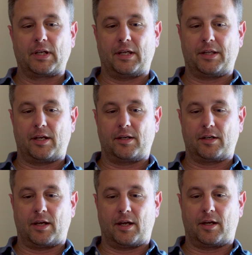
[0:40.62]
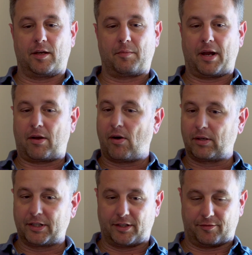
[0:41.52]
And then my
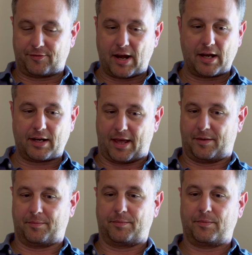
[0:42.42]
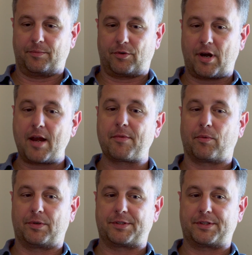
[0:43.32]
colleague and friend Adam Kramer
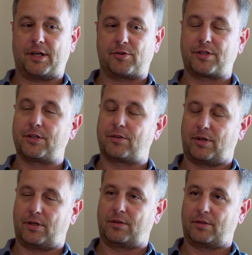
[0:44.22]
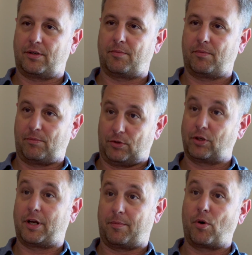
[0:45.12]
was interested in
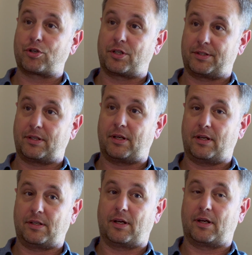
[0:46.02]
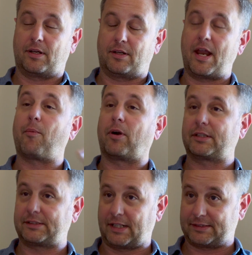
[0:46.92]
looking at motion in
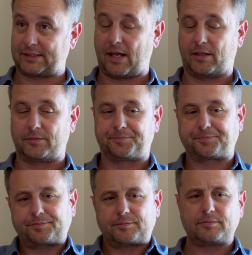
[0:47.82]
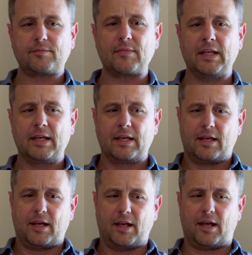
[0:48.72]
networks at scale.
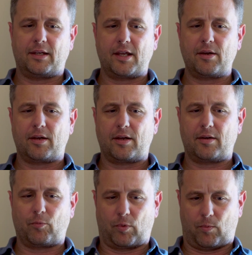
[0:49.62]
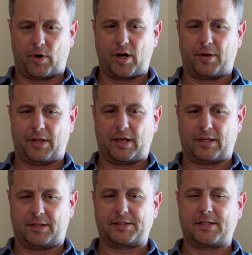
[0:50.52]
And they were worried about that
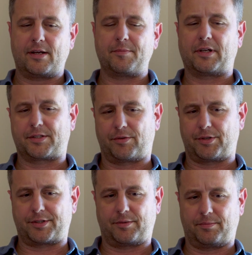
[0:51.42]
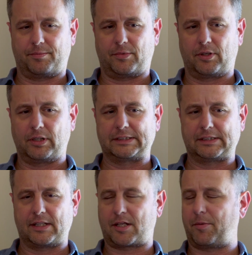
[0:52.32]
at the time because there were some early
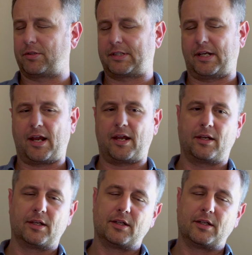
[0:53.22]
studies coming out saying, hey,